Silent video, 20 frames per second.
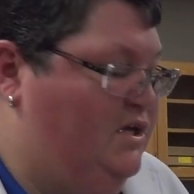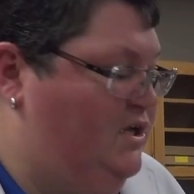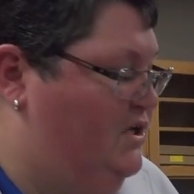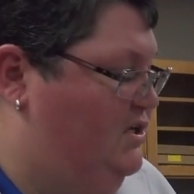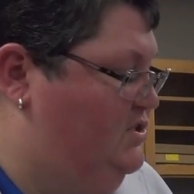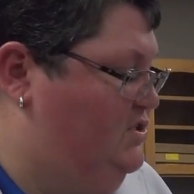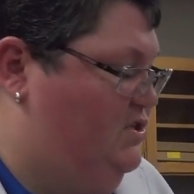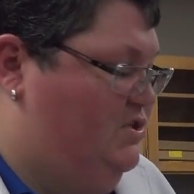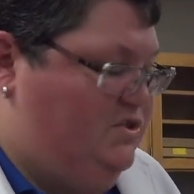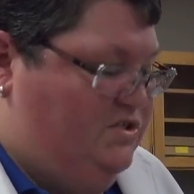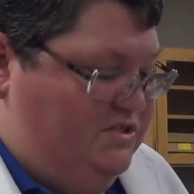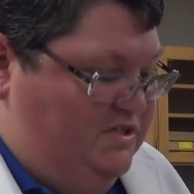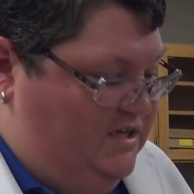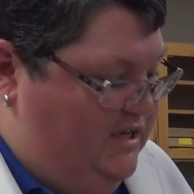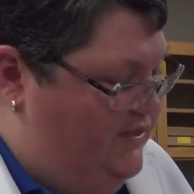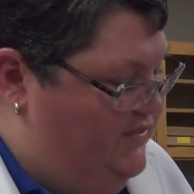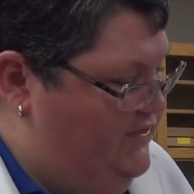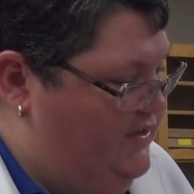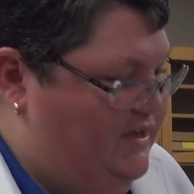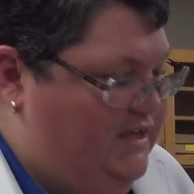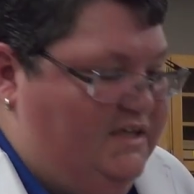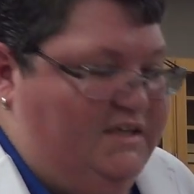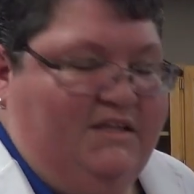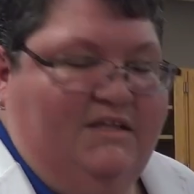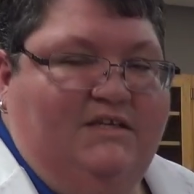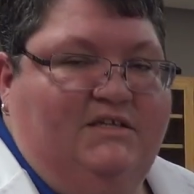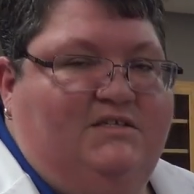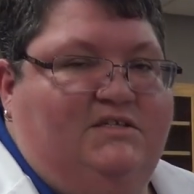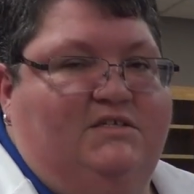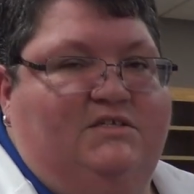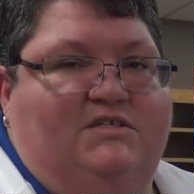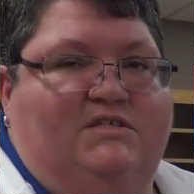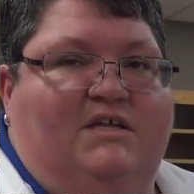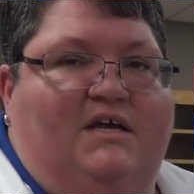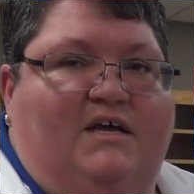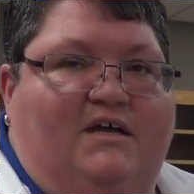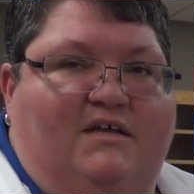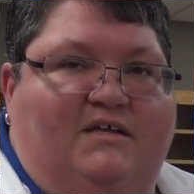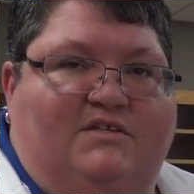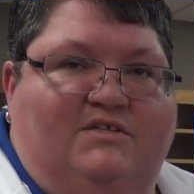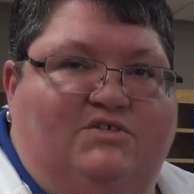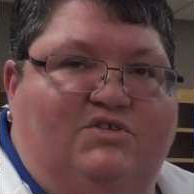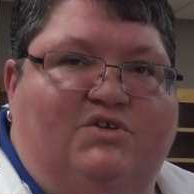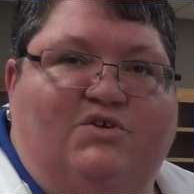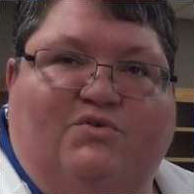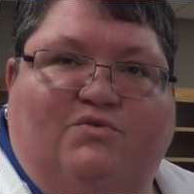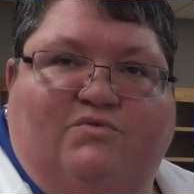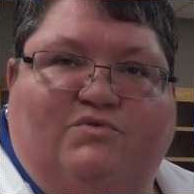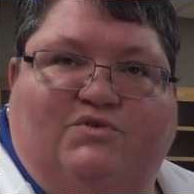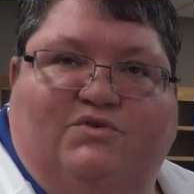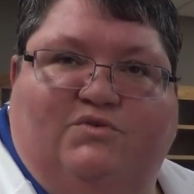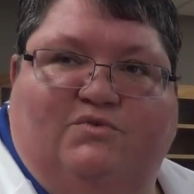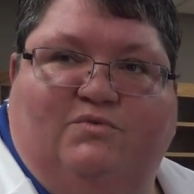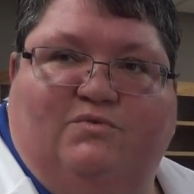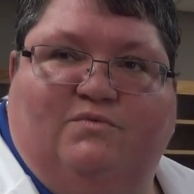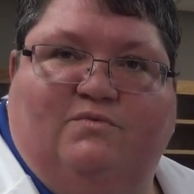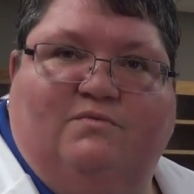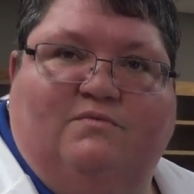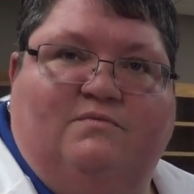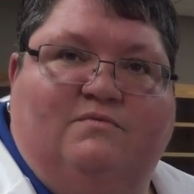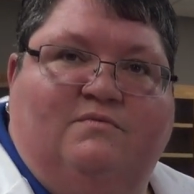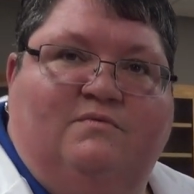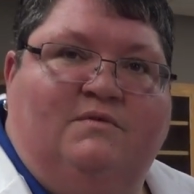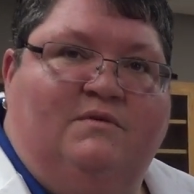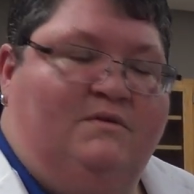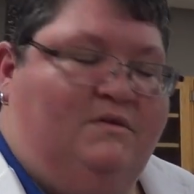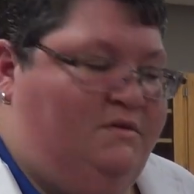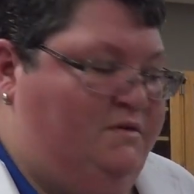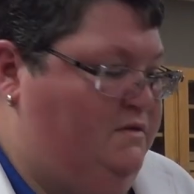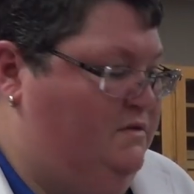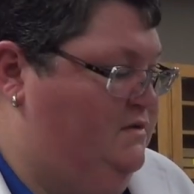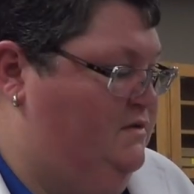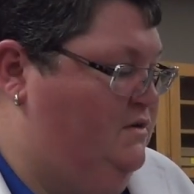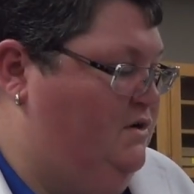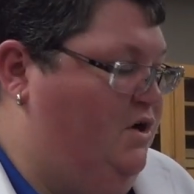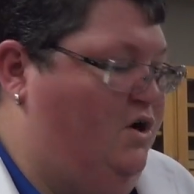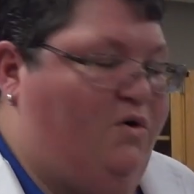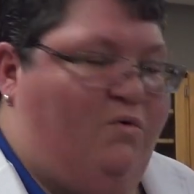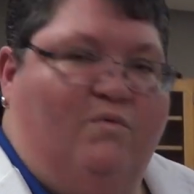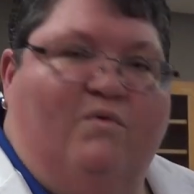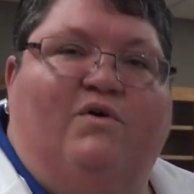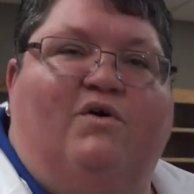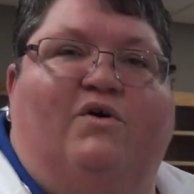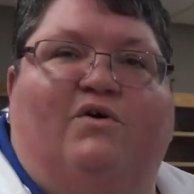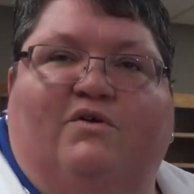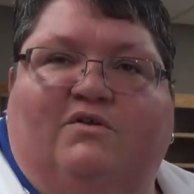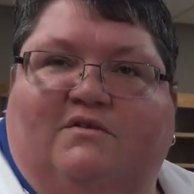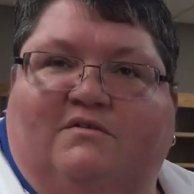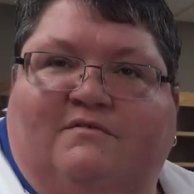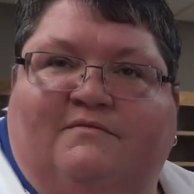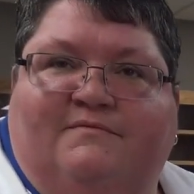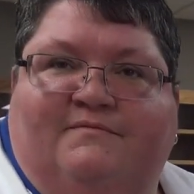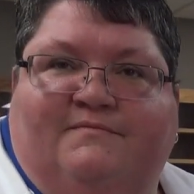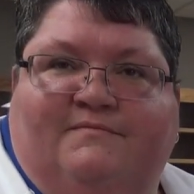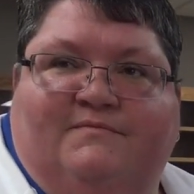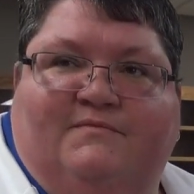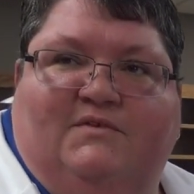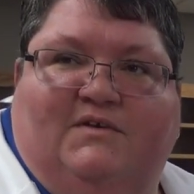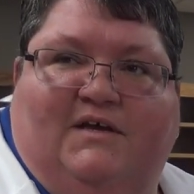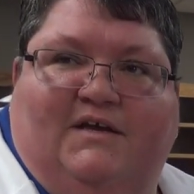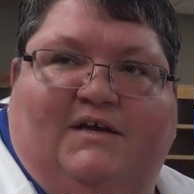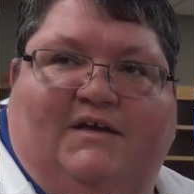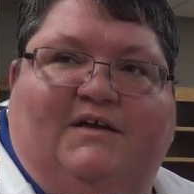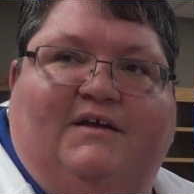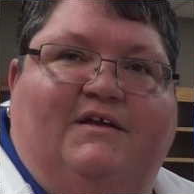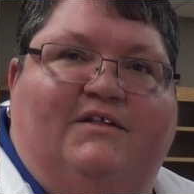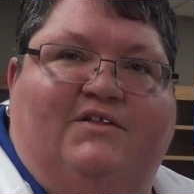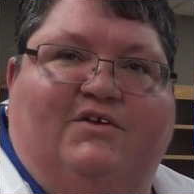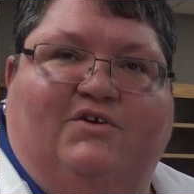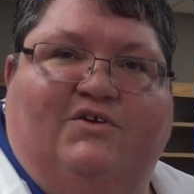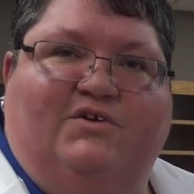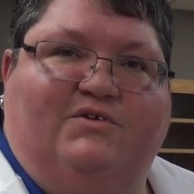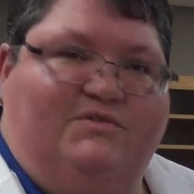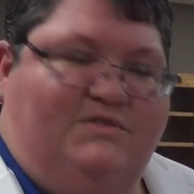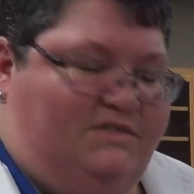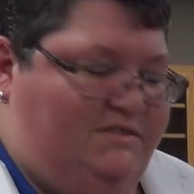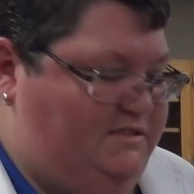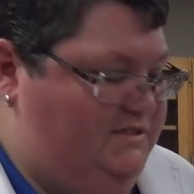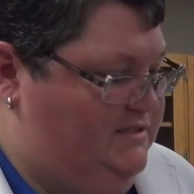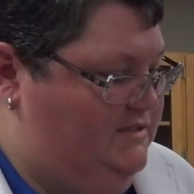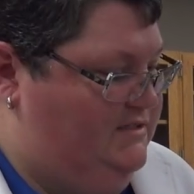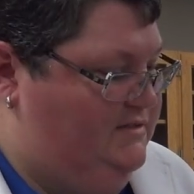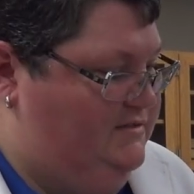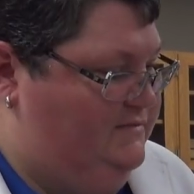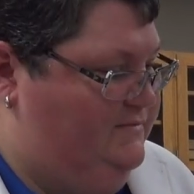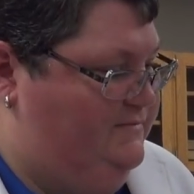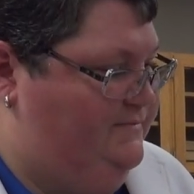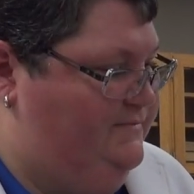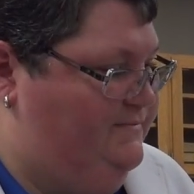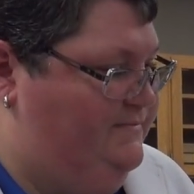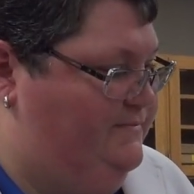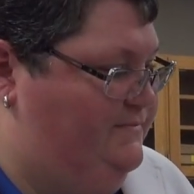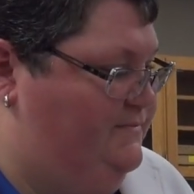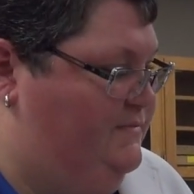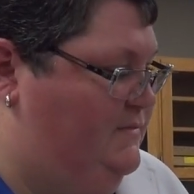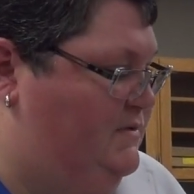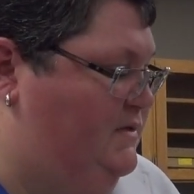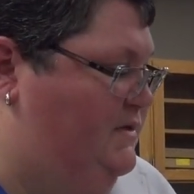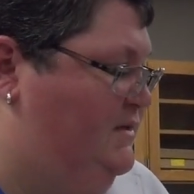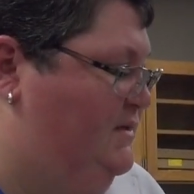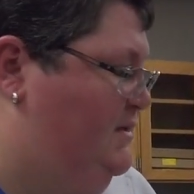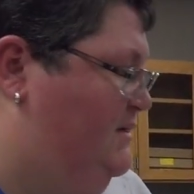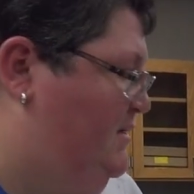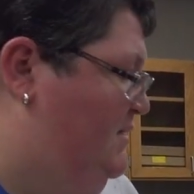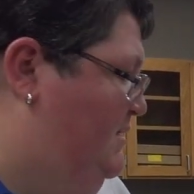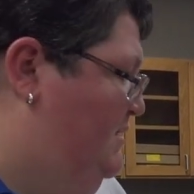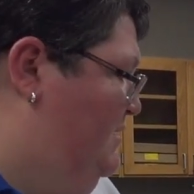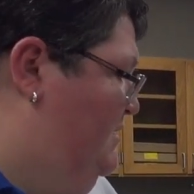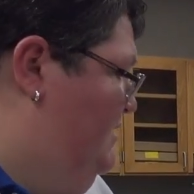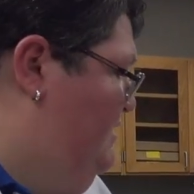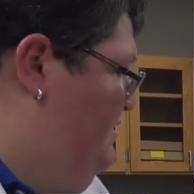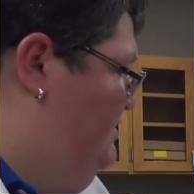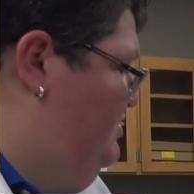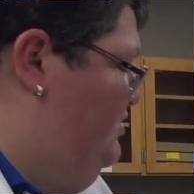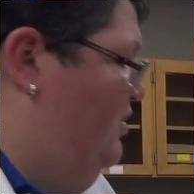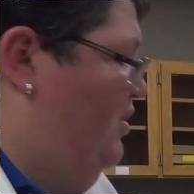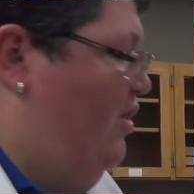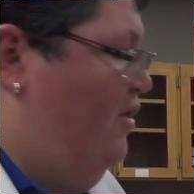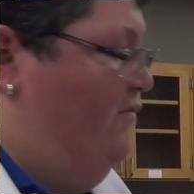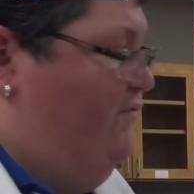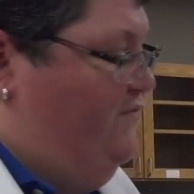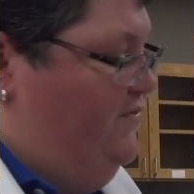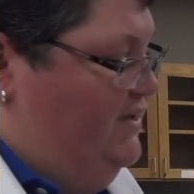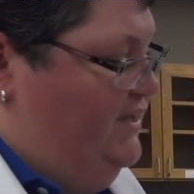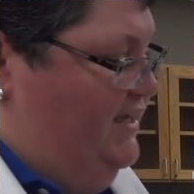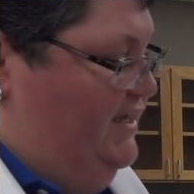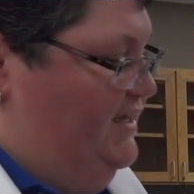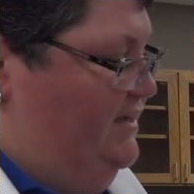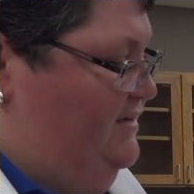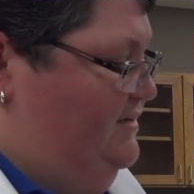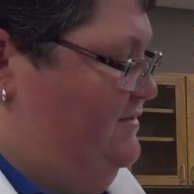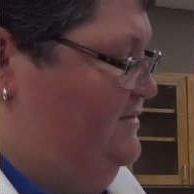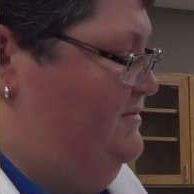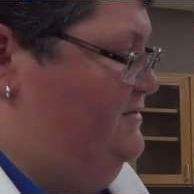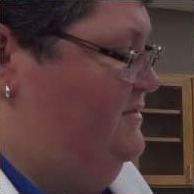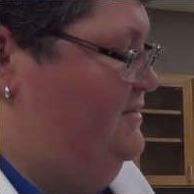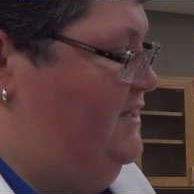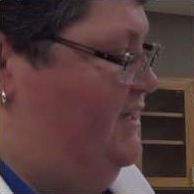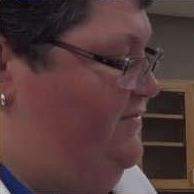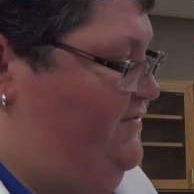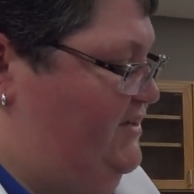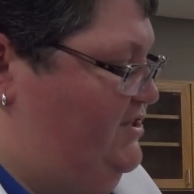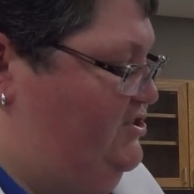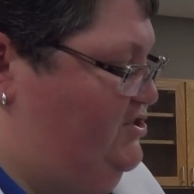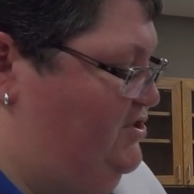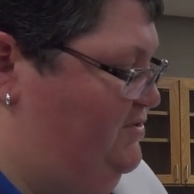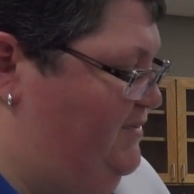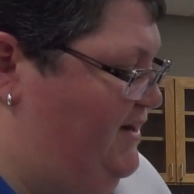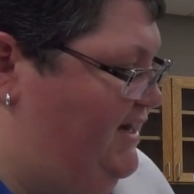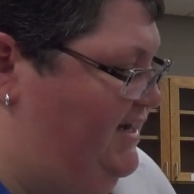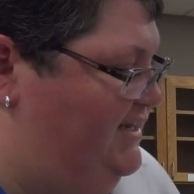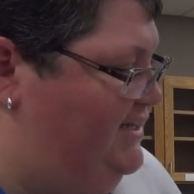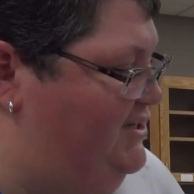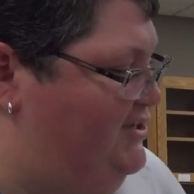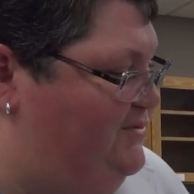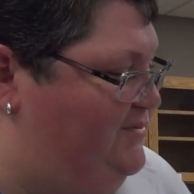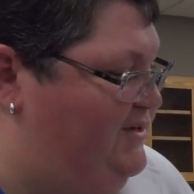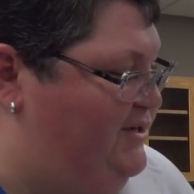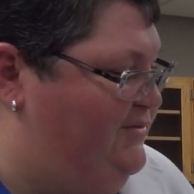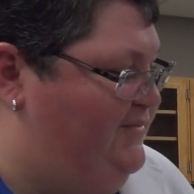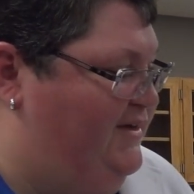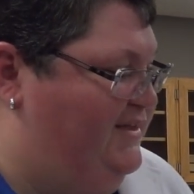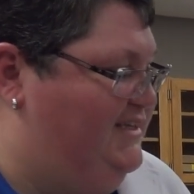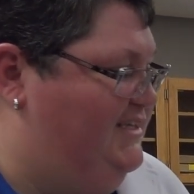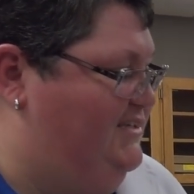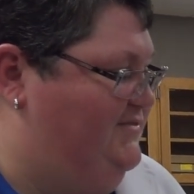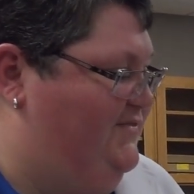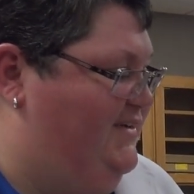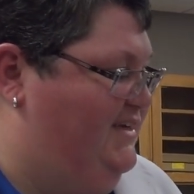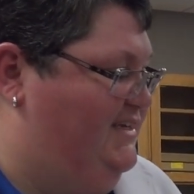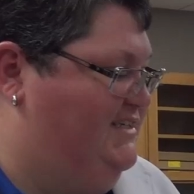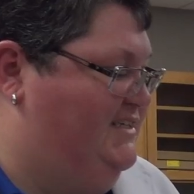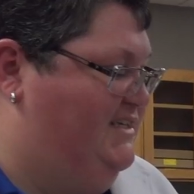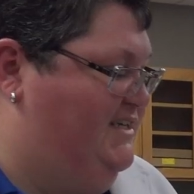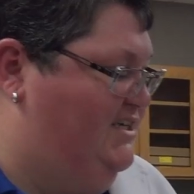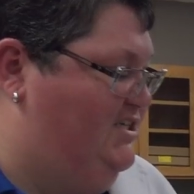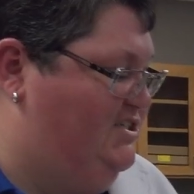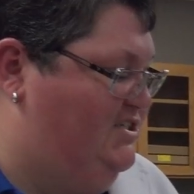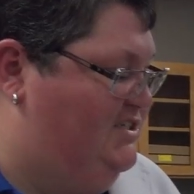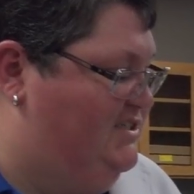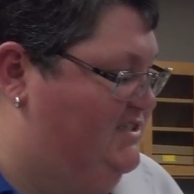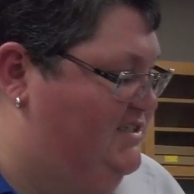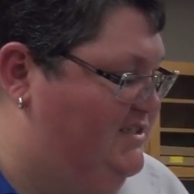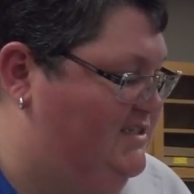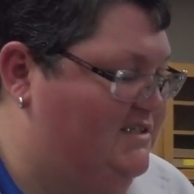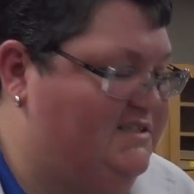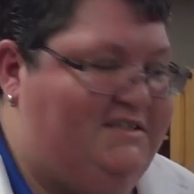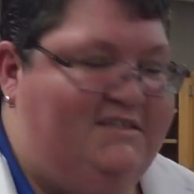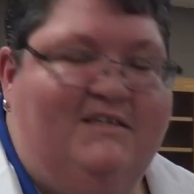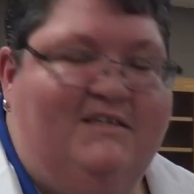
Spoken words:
So there's nothing in these that's new to our world, okay, and their uses. So hopefully I've eased your mind a little bit about these vaccinations.